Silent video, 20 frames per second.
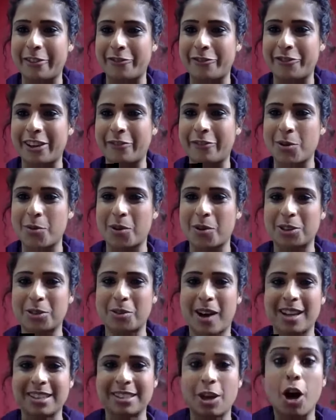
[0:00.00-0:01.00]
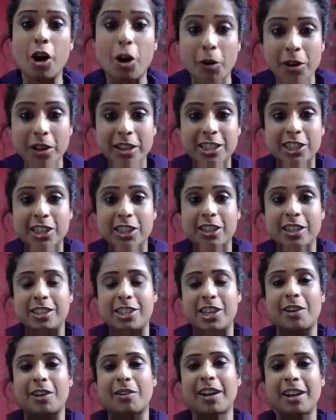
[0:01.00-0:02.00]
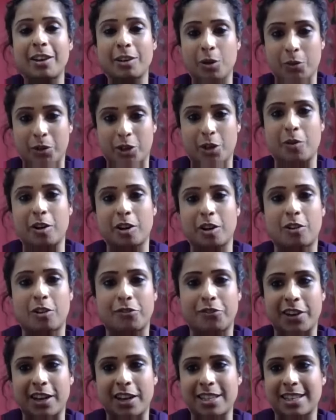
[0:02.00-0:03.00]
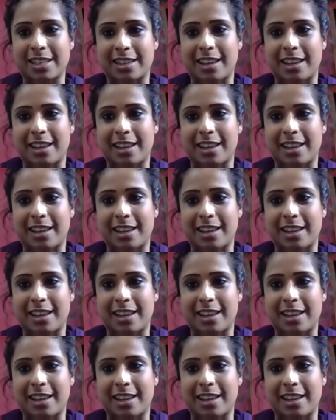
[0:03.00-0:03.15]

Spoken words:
If you want to ask, oh, Jerry, do you want to go first?